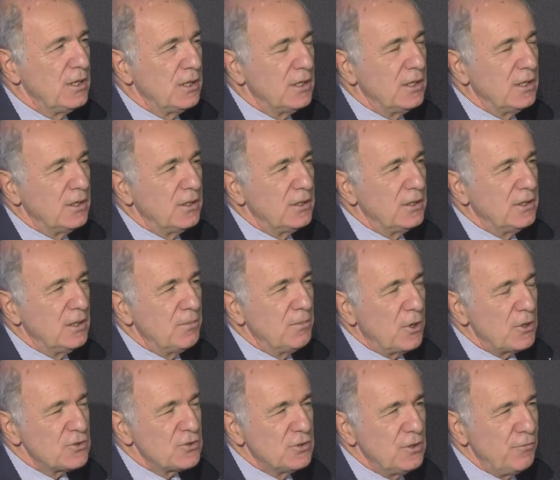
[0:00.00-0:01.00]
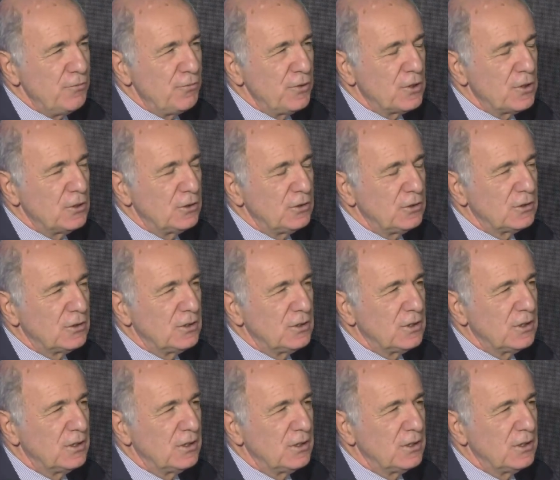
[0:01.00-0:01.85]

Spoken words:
The most difficult